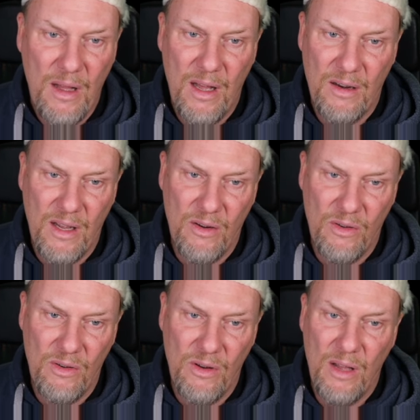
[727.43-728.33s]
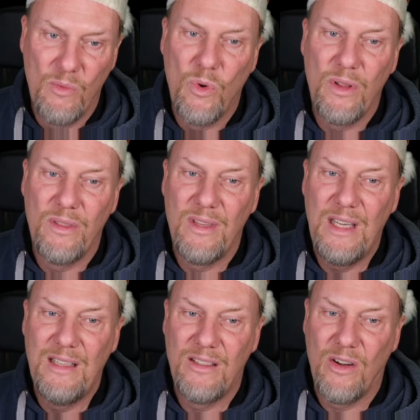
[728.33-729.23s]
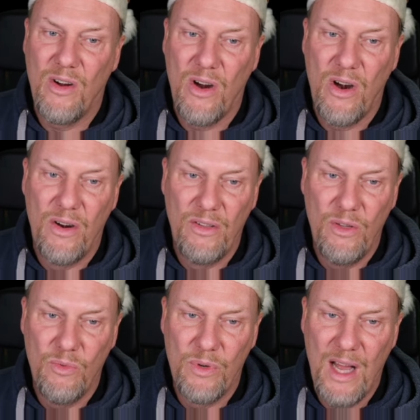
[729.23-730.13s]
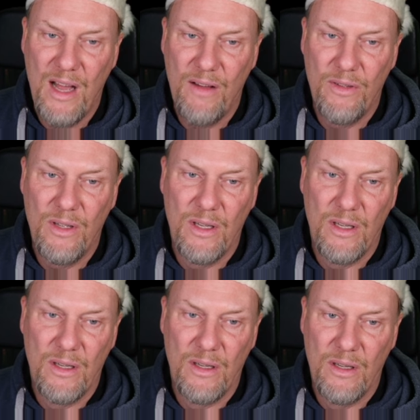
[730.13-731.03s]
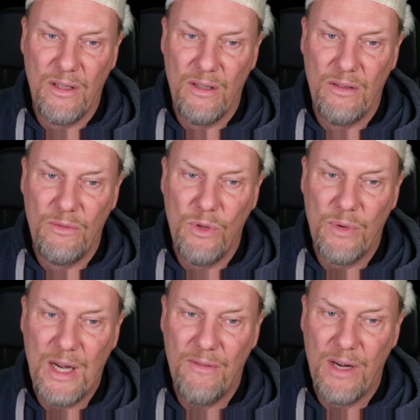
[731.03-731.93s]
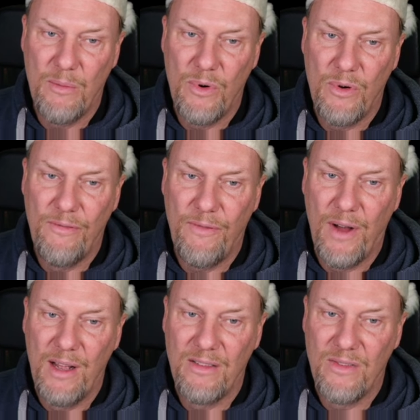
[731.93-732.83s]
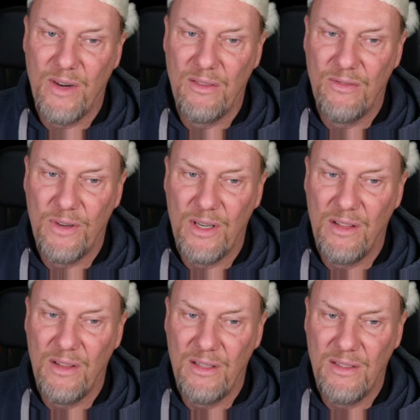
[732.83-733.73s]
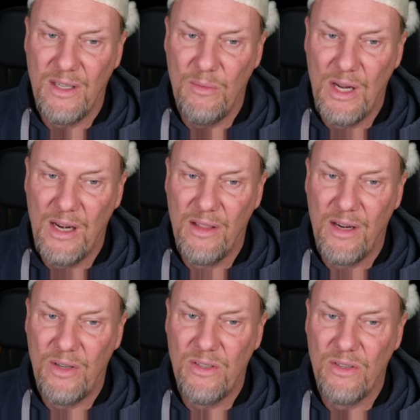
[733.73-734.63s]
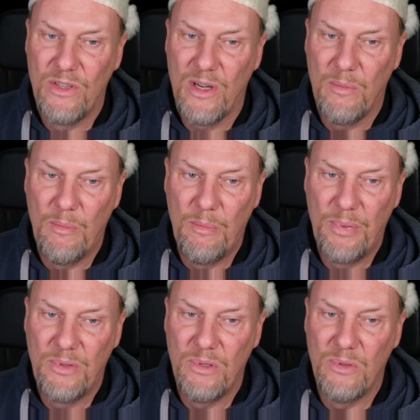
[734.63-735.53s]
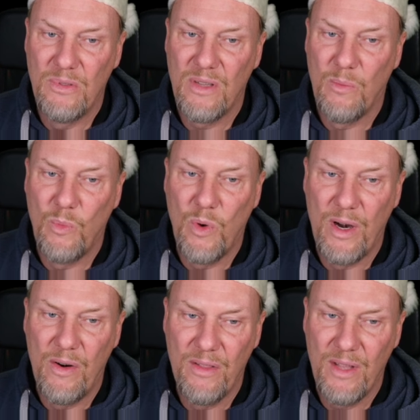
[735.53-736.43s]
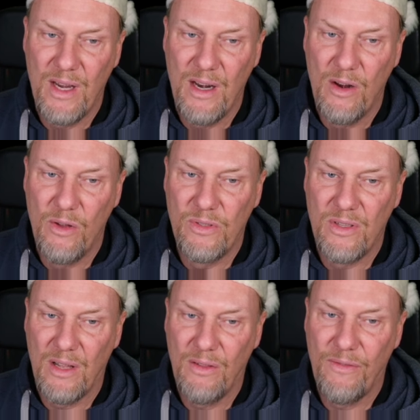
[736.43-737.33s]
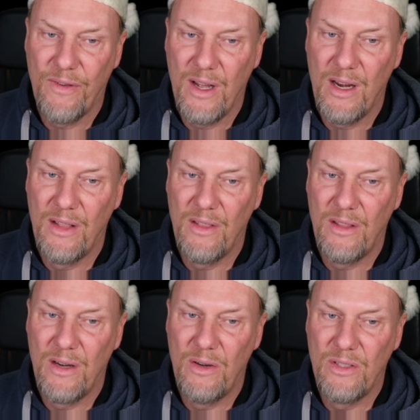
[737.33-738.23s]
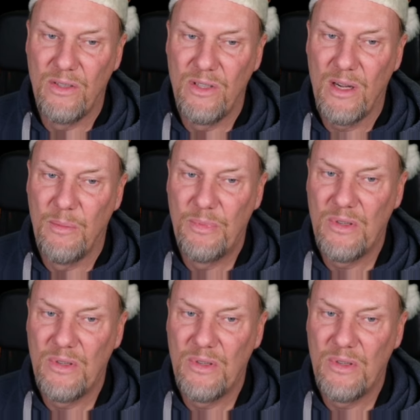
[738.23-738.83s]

And what these are, you would have a number of files transferred, and then seemingly there is a jump to somewhere, and then it loads another file, and then there is a jump.